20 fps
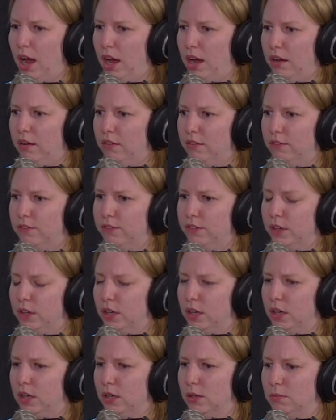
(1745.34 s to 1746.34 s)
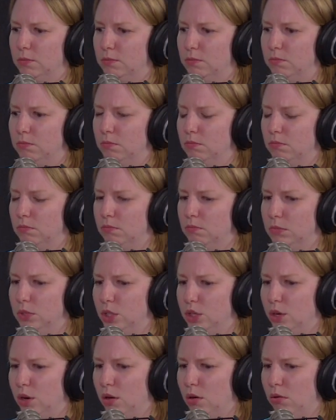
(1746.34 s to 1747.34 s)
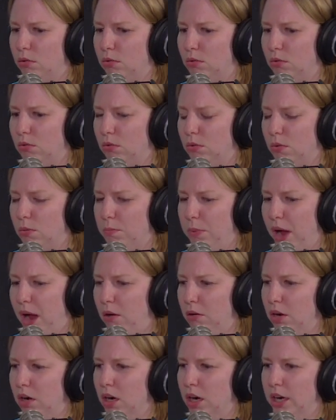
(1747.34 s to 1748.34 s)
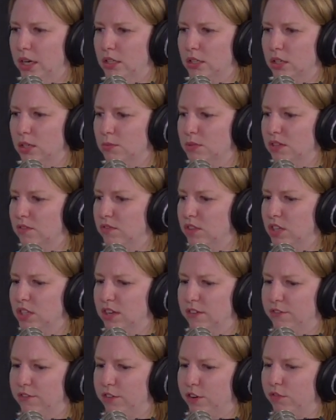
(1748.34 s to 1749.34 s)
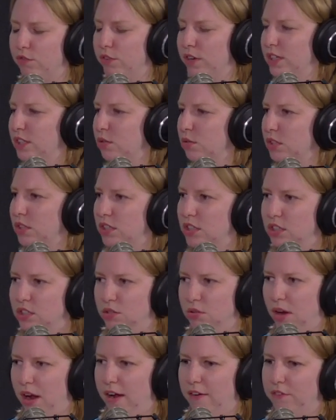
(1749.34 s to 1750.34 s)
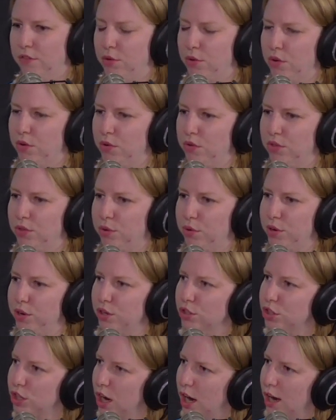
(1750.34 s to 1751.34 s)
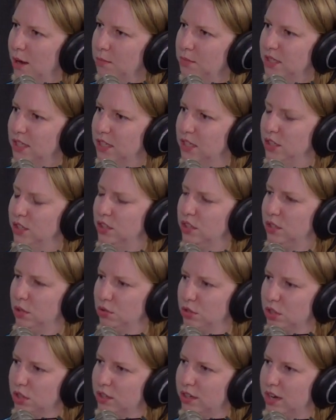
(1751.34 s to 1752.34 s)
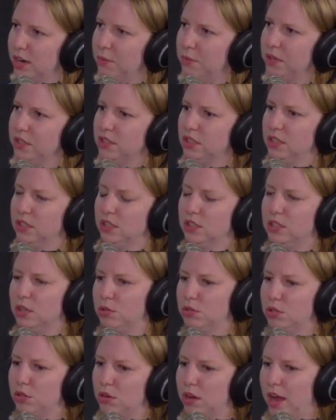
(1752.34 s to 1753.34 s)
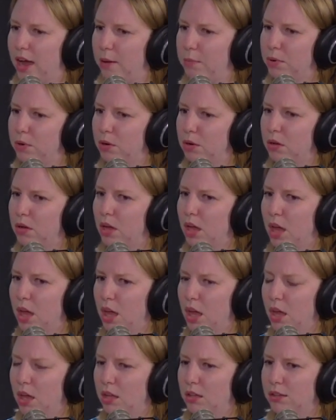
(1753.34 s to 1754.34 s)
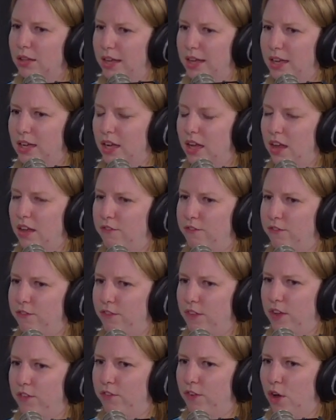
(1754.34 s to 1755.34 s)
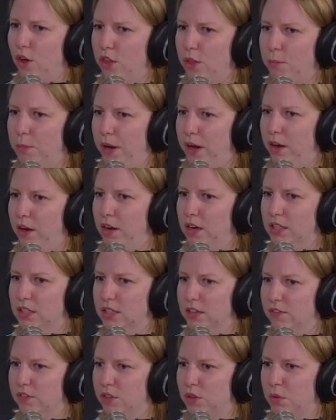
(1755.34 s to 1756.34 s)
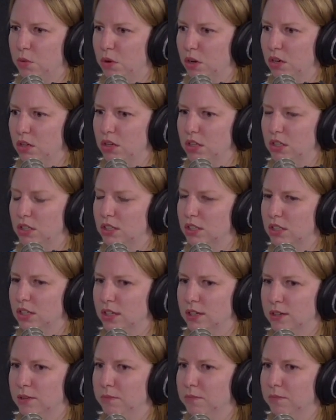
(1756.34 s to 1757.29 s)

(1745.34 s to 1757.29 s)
have um, you know power in terms of the different resources you have through through your jobs and your social networks and your social capital like if if all the parents of the world